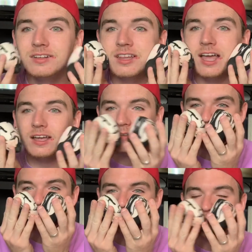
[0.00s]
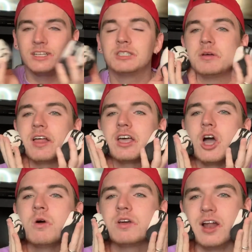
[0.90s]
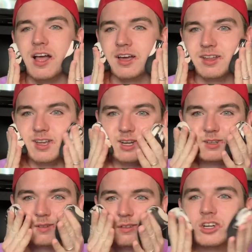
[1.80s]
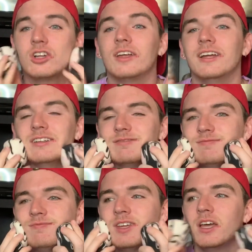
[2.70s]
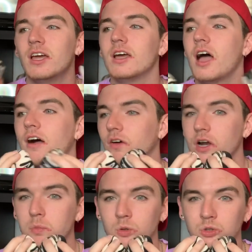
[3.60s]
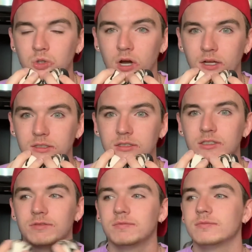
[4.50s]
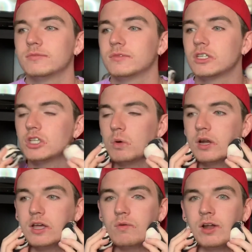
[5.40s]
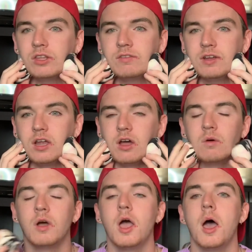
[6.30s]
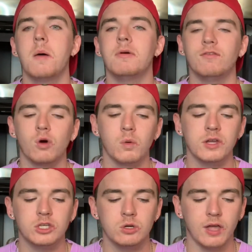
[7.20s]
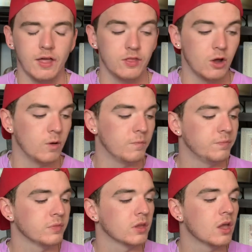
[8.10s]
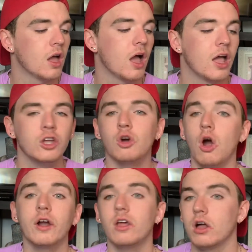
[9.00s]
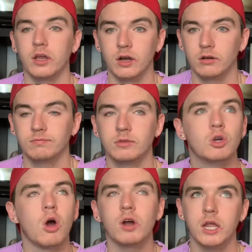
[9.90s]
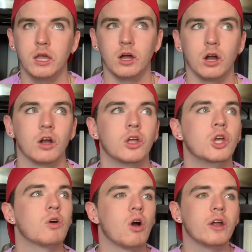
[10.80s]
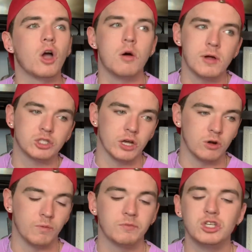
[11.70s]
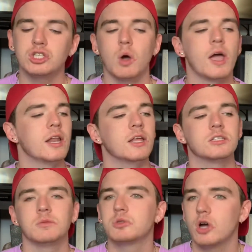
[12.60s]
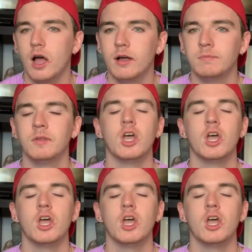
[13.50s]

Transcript: Like, they smell like coconut clean. They're clean. I've already moisturized, so we're gonna get right into the video. Before we do that, though, you're already on here. You're already here. You're already on my channel. Just go ahead and hit subscribe.